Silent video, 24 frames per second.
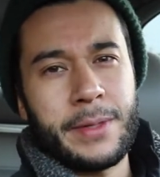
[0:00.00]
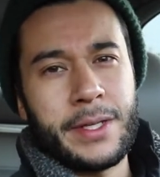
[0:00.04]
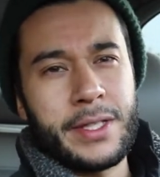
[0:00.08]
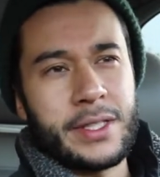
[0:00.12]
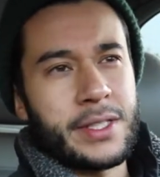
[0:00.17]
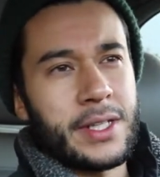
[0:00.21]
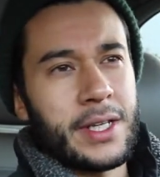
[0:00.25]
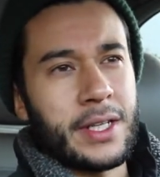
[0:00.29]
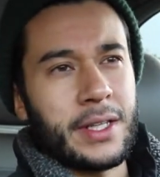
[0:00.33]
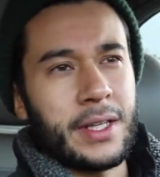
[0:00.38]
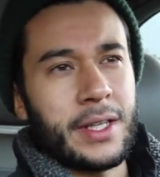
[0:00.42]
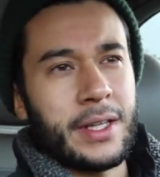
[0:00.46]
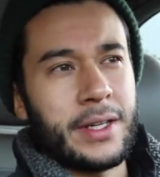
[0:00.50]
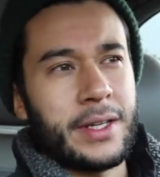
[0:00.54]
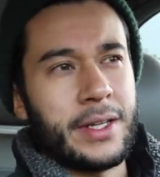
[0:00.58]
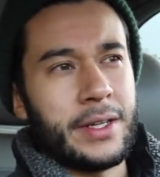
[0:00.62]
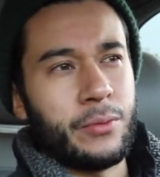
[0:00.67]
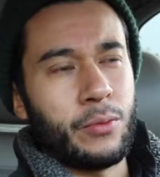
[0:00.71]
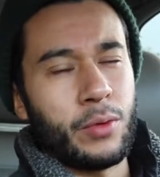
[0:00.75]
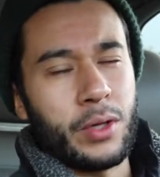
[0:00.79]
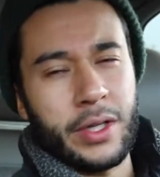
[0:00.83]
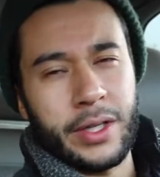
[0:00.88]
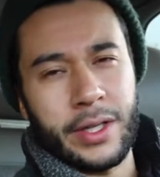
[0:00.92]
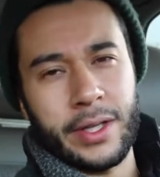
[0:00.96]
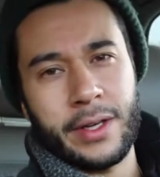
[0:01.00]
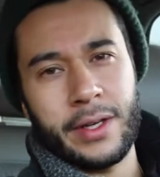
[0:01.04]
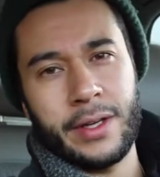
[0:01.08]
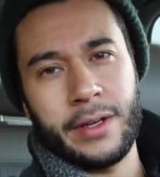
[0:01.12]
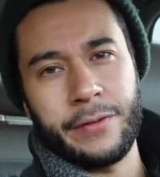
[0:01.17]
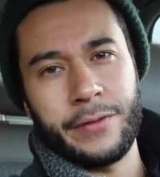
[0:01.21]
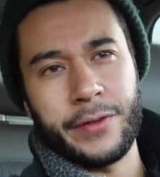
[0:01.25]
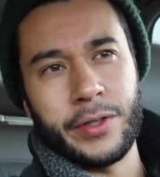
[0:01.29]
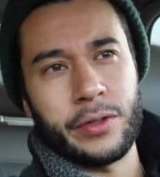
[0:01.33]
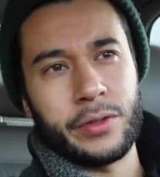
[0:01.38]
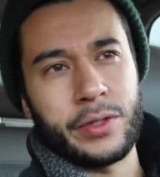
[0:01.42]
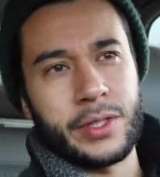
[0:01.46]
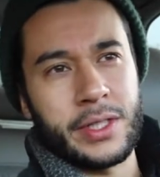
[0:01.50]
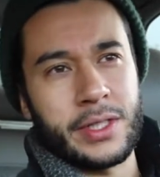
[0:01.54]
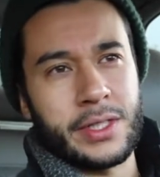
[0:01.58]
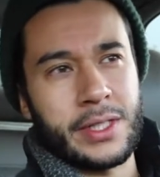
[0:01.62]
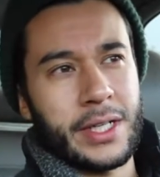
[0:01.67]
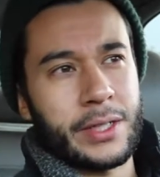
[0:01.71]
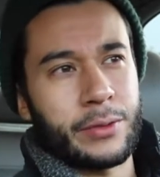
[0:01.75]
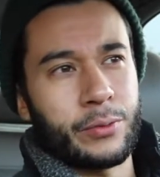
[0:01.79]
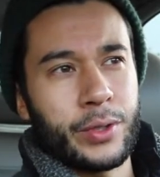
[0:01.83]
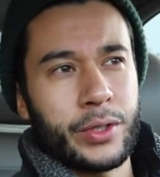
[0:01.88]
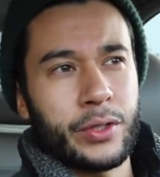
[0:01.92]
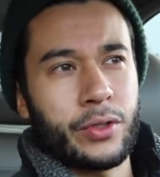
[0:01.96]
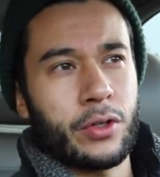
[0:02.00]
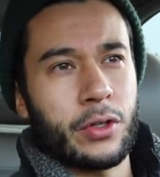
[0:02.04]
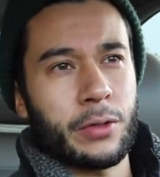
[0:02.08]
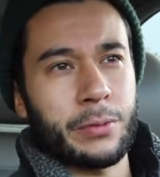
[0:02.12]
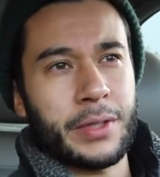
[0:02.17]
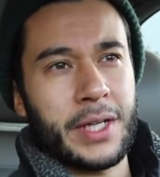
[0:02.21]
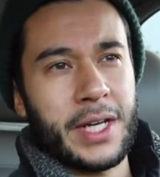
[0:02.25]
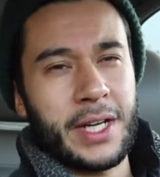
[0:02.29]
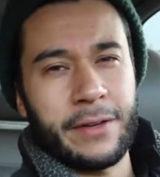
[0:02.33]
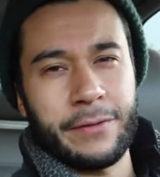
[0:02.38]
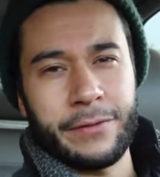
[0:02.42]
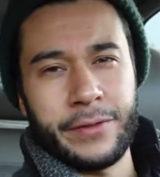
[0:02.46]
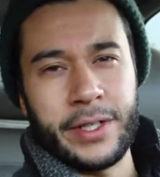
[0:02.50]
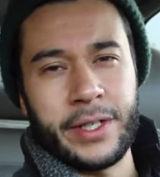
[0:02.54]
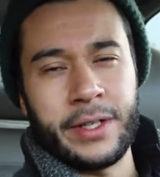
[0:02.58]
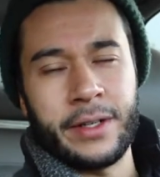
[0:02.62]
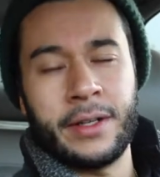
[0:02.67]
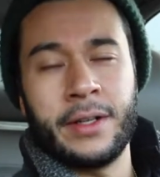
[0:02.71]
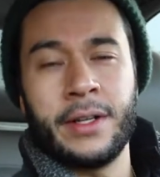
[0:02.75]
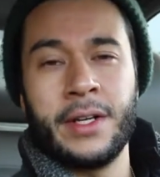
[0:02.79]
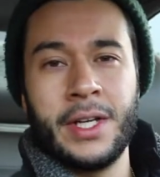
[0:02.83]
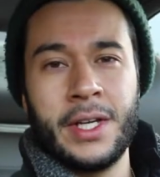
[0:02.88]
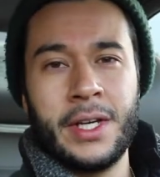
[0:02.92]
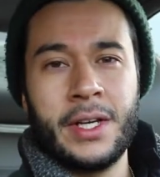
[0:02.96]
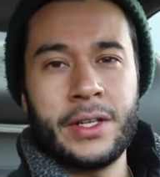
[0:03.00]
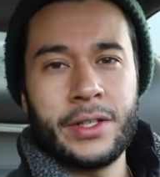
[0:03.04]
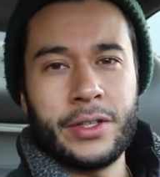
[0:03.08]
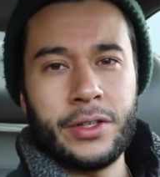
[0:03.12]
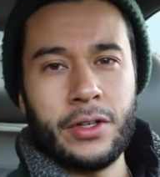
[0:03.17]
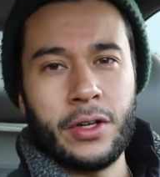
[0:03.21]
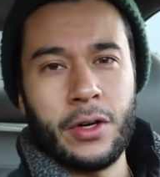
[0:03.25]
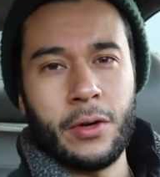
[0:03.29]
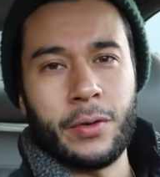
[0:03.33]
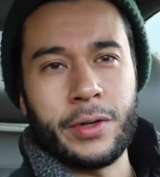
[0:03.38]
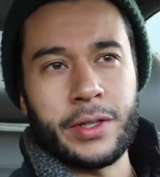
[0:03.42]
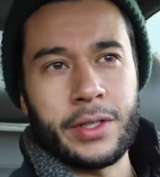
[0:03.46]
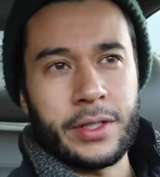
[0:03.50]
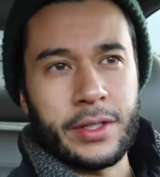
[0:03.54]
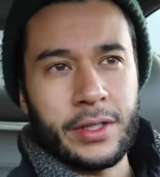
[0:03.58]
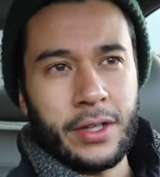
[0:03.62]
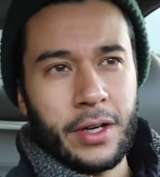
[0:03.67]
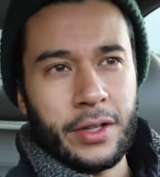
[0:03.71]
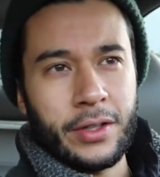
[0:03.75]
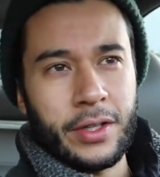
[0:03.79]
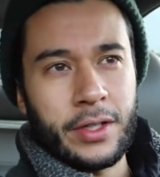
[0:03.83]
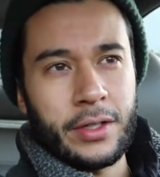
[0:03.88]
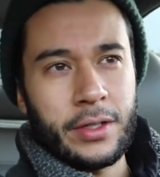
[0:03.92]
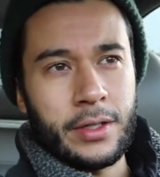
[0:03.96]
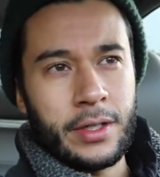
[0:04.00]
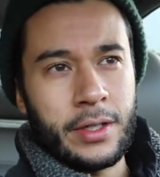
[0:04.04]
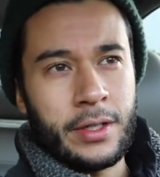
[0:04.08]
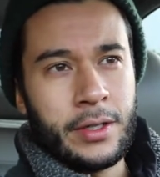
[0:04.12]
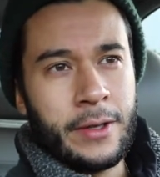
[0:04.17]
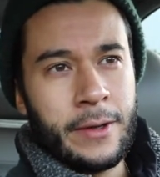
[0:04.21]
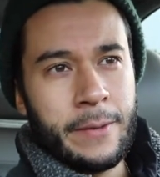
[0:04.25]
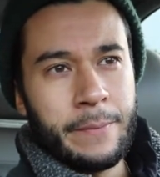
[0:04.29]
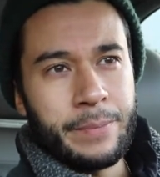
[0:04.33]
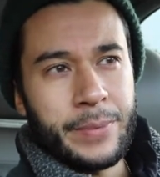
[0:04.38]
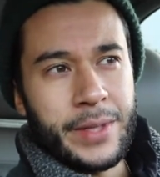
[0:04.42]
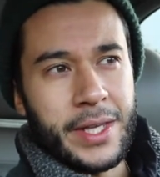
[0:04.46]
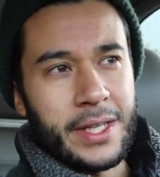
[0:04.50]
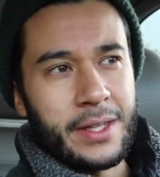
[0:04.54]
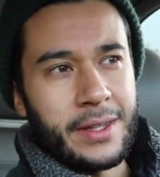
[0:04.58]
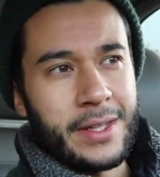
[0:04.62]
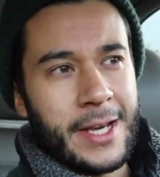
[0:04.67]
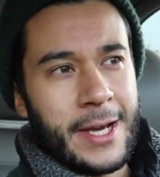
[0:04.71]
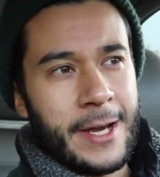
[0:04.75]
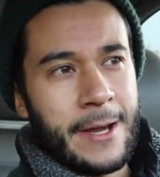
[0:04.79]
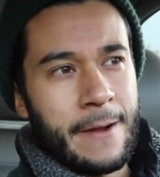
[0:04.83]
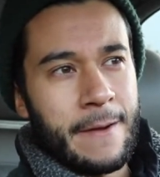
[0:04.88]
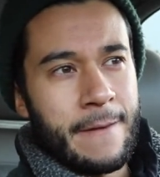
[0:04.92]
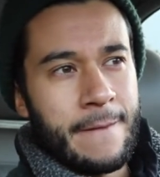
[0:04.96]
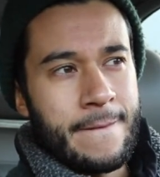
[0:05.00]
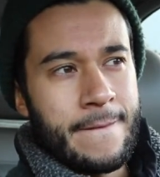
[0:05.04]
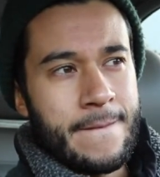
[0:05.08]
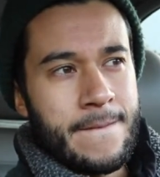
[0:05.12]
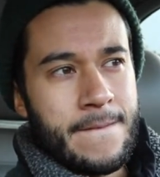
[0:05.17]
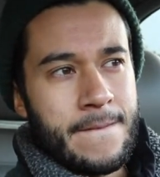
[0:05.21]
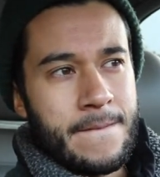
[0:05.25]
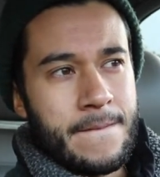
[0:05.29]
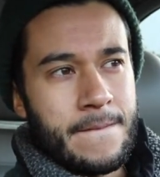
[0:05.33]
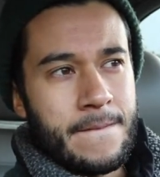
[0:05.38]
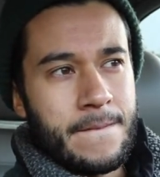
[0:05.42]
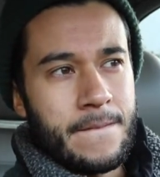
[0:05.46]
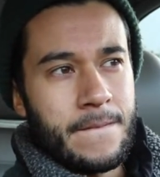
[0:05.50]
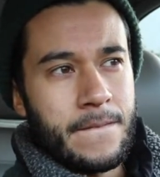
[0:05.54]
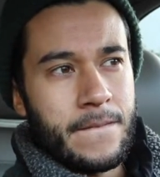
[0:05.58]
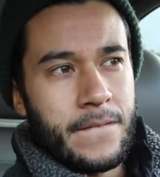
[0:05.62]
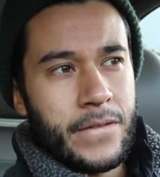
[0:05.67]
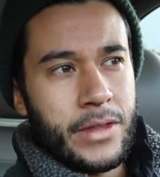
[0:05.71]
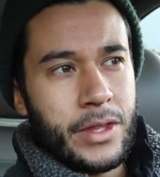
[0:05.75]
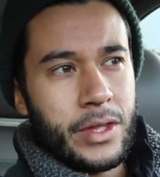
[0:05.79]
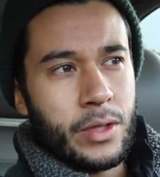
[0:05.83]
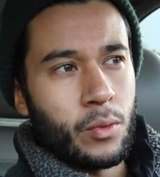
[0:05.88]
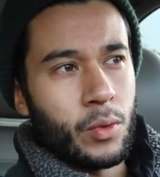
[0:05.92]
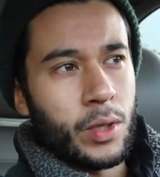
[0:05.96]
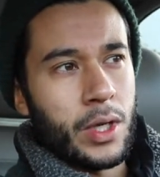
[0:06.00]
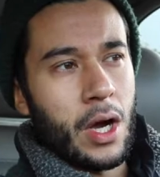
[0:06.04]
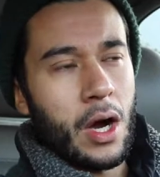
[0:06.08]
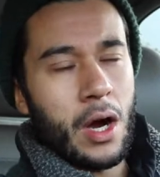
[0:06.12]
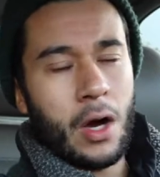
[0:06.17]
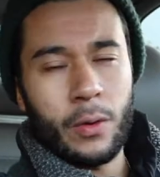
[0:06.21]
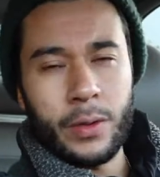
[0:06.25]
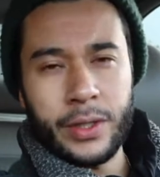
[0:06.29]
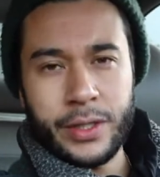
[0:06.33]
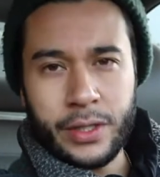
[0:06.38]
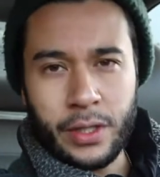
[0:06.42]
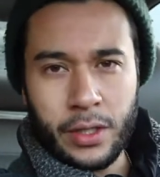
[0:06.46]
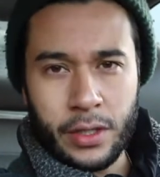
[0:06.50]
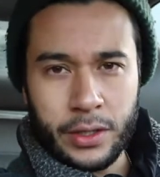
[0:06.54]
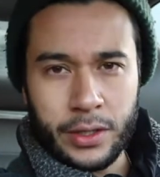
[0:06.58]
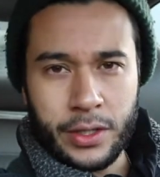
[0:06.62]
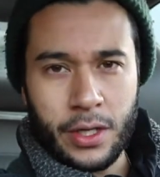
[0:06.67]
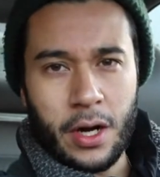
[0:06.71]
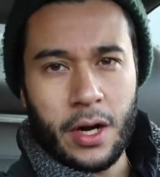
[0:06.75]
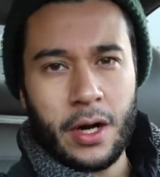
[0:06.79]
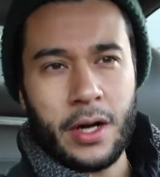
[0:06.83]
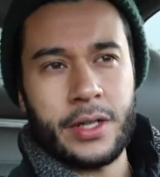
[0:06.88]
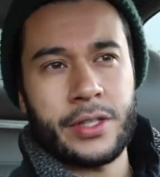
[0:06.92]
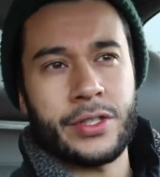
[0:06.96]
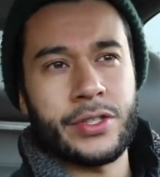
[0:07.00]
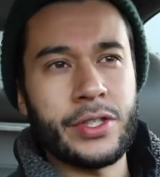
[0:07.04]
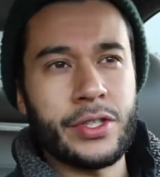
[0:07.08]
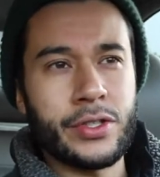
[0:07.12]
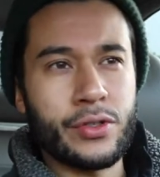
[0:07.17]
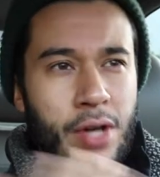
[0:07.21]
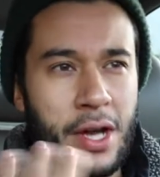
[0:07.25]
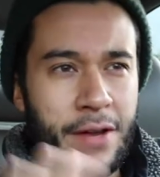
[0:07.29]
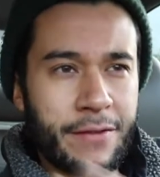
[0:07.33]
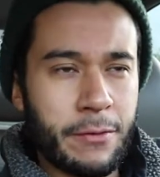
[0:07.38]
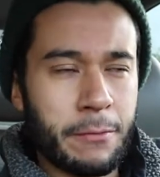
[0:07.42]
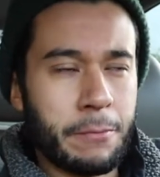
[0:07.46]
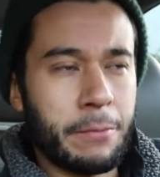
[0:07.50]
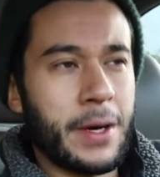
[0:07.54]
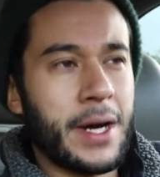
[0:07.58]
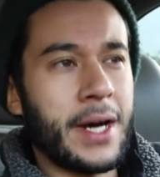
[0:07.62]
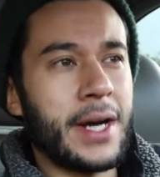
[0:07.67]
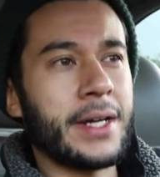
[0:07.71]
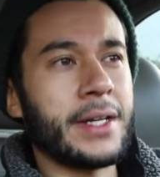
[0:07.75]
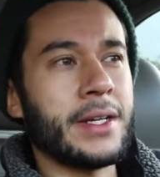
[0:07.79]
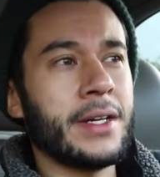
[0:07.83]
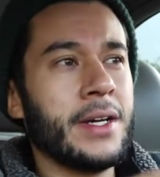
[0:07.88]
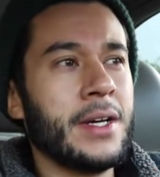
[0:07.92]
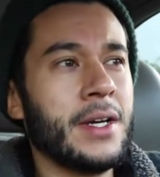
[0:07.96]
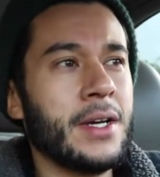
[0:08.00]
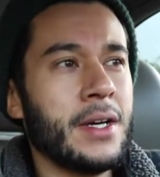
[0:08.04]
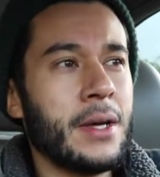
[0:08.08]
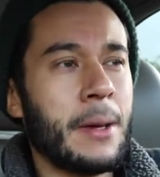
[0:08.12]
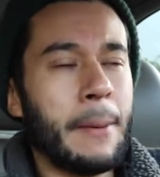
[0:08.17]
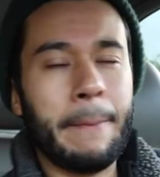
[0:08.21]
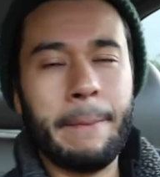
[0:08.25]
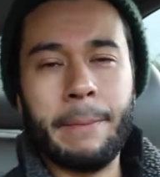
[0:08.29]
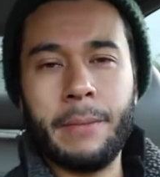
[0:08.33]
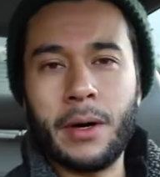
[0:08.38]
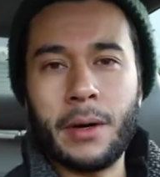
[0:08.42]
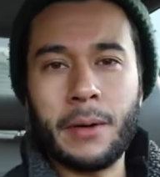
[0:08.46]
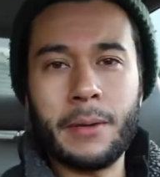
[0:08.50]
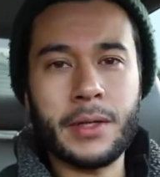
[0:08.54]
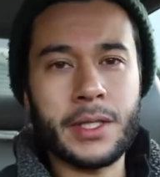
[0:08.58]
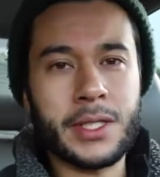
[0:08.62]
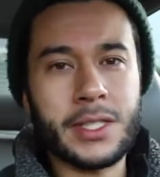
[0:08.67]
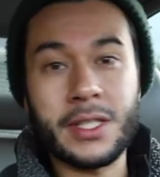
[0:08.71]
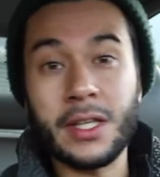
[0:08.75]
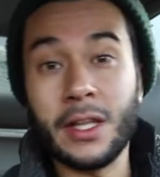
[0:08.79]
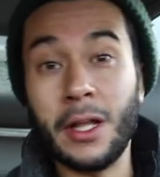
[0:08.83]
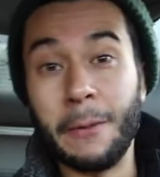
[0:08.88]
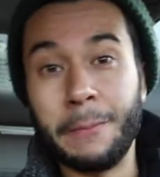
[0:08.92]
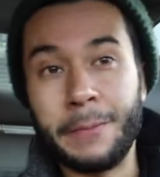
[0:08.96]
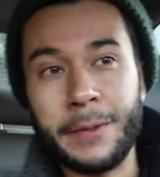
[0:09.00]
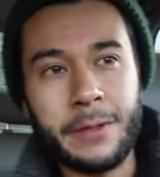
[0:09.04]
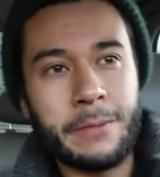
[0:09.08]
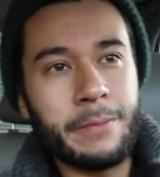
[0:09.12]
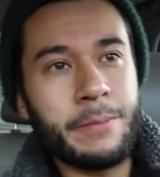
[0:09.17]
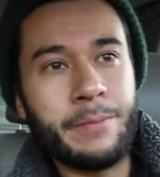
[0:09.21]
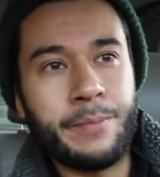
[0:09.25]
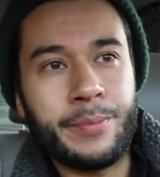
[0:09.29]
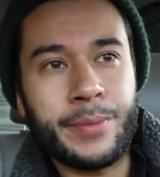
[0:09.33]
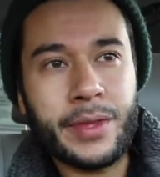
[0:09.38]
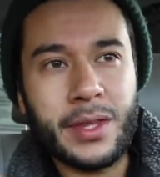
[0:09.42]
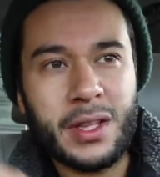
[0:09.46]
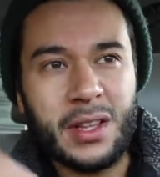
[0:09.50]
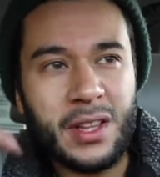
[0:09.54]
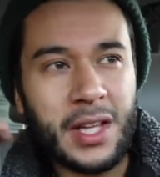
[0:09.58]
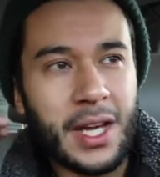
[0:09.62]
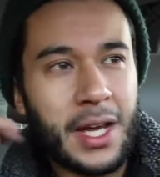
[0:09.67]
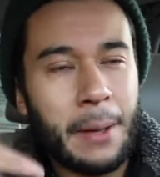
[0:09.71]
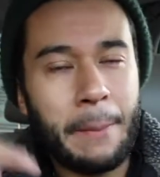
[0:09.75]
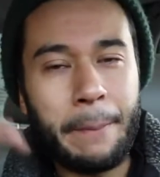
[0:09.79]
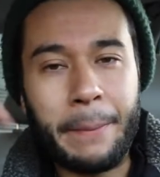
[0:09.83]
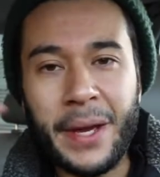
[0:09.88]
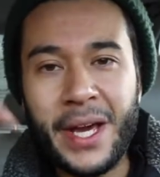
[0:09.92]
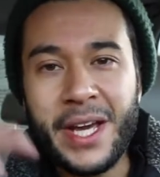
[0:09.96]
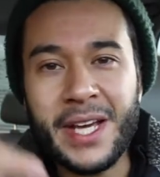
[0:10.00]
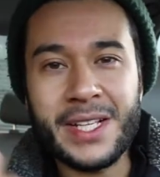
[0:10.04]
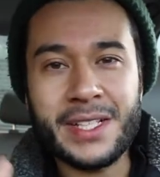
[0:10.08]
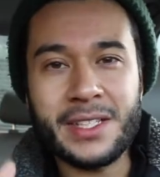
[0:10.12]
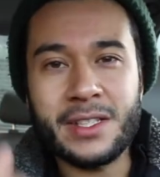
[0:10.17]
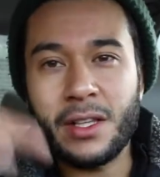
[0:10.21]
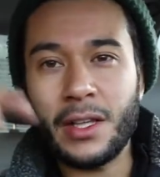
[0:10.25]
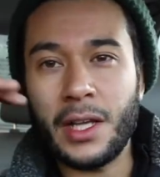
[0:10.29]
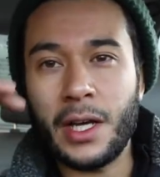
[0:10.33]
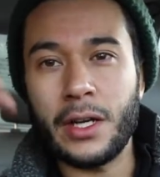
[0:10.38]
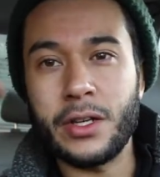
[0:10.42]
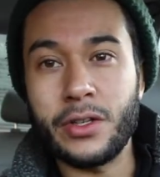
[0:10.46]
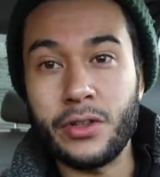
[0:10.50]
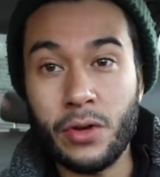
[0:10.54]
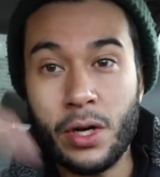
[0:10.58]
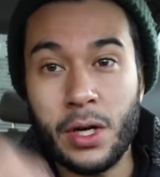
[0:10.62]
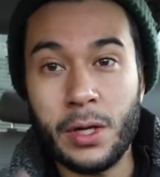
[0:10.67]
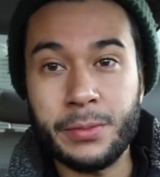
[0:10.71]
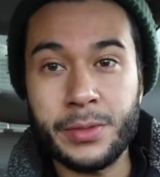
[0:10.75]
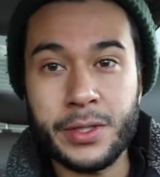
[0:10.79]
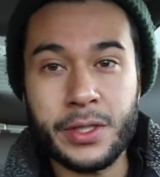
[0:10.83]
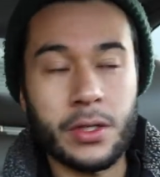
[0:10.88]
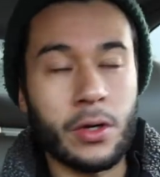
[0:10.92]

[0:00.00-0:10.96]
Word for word: He said in one of the interviews, he's like, we grew up kind of near, you know, what you call the hood, and that we always heard cars just driving by, slumping a lot of bass, a lot of drums.